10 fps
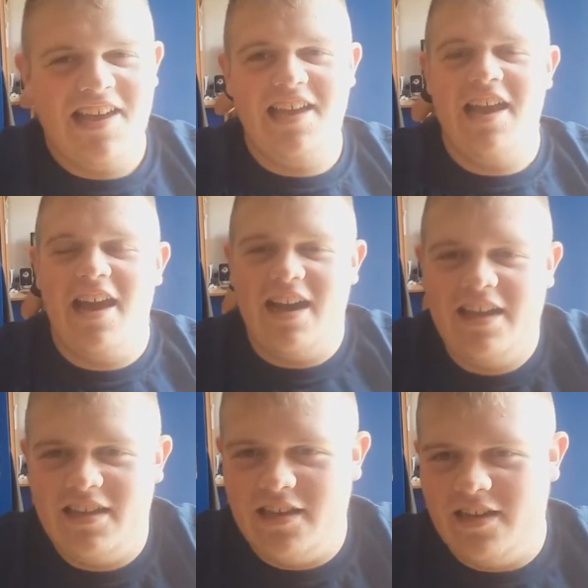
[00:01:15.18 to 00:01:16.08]
Yeah,
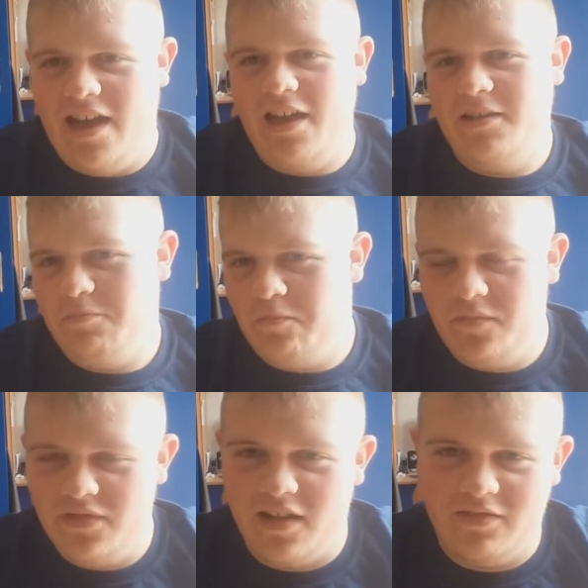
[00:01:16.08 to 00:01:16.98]
I'm
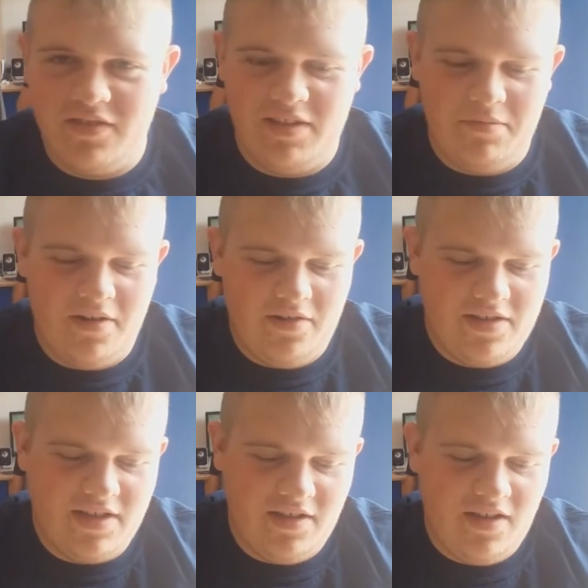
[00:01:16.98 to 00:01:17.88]
not really
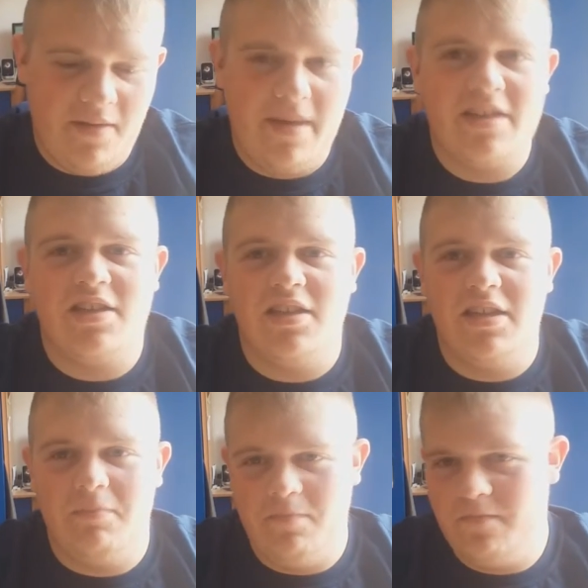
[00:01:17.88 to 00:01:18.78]
Pyrocynical. I'm
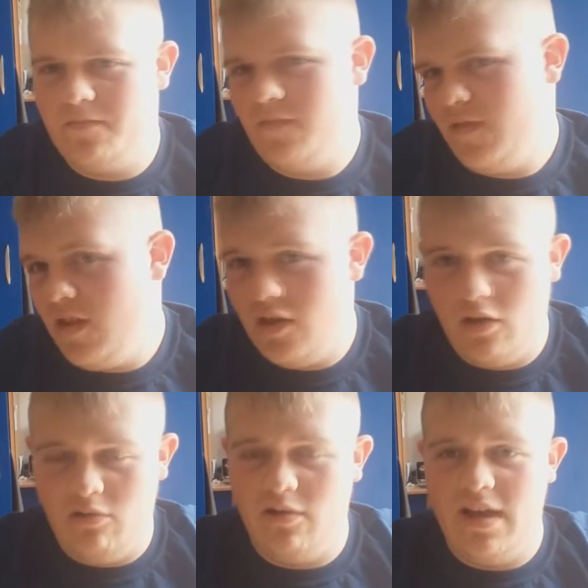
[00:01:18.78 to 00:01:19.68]
actually, you
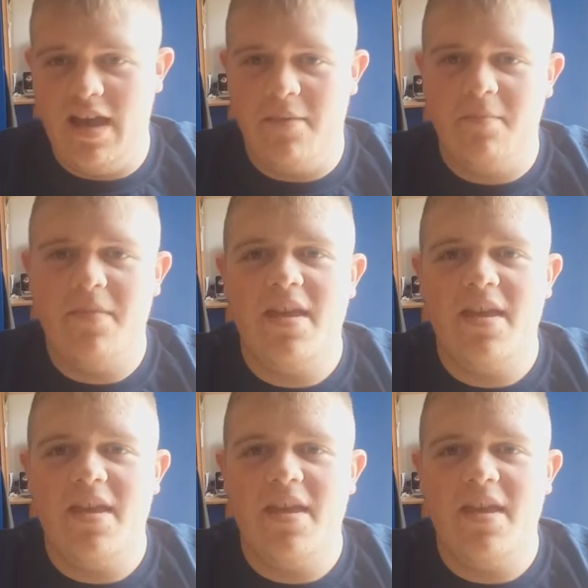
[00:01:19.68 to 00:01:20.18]
know who I am.